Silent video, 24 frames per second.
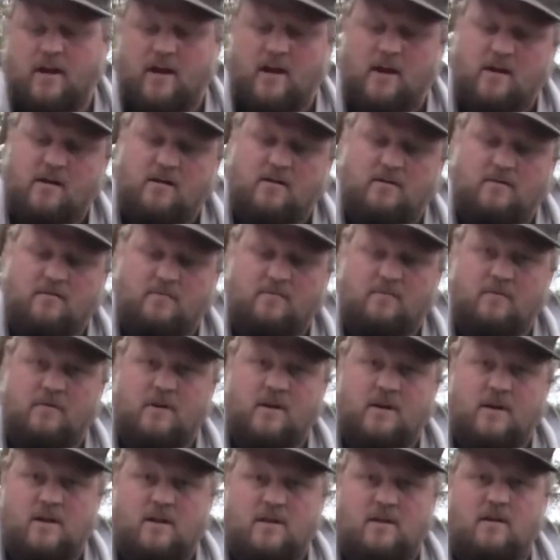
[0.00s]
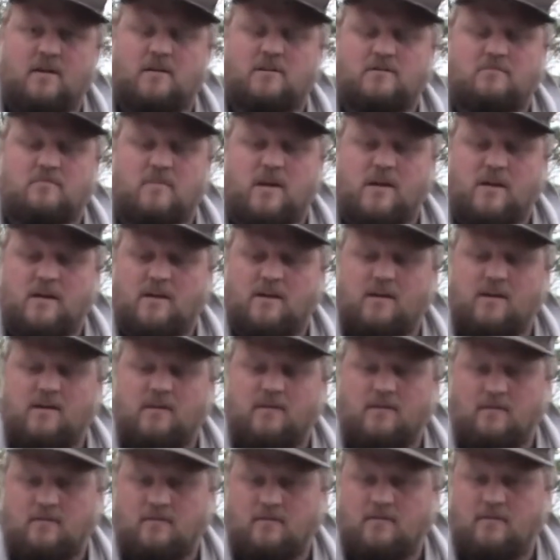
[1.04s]
and thus
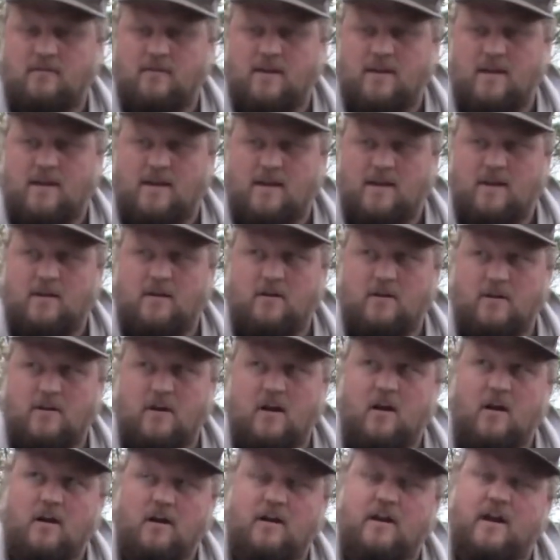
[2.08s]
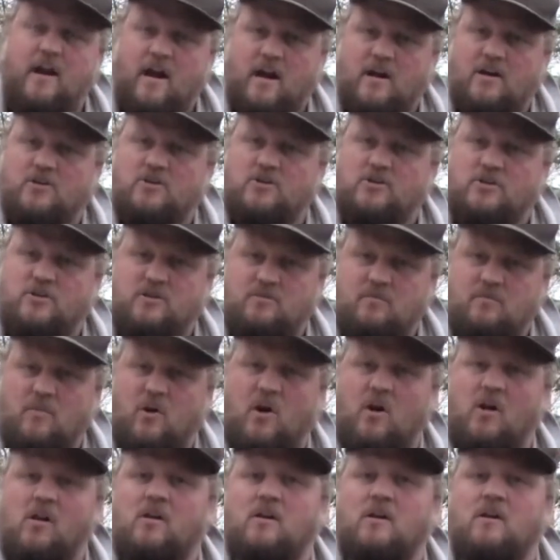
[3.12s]
making your target actually
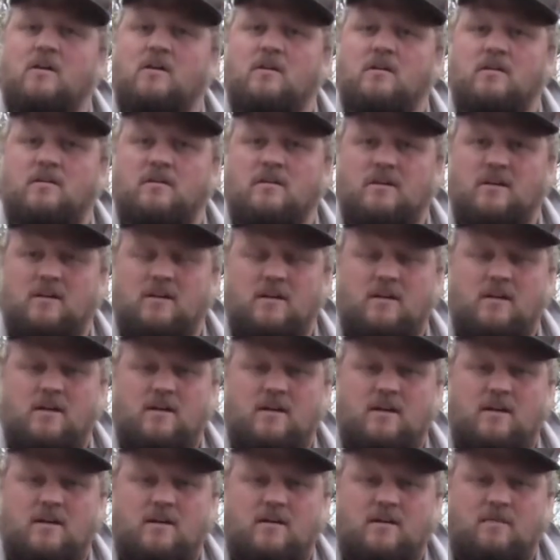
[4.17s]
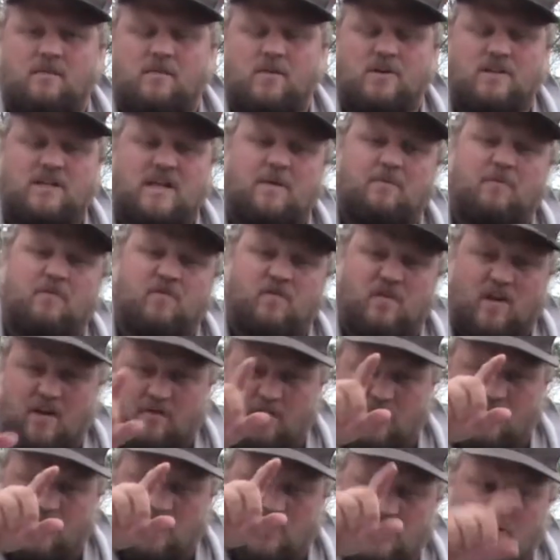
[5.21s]
smaller. For example,
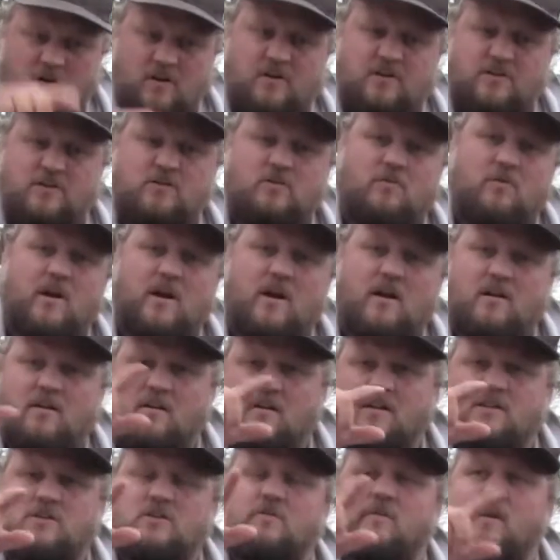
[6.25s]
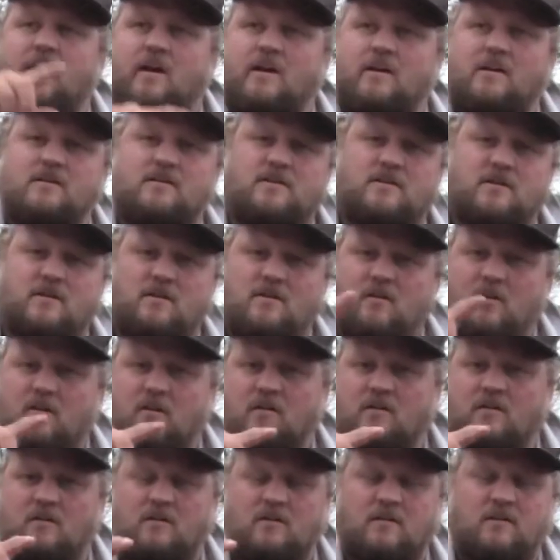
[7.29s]
if you draw a square, like squaring a
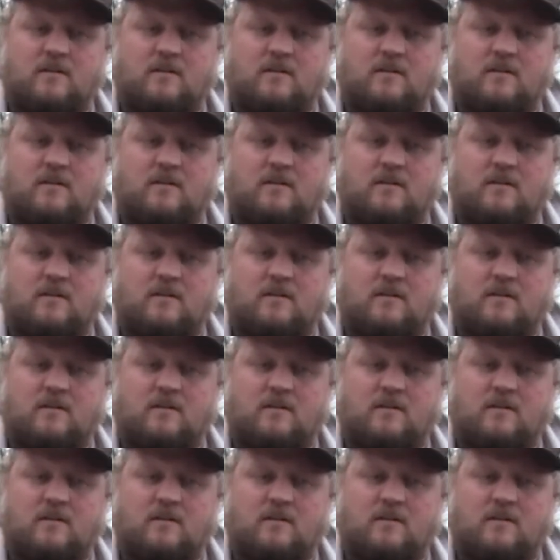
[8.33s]
circle,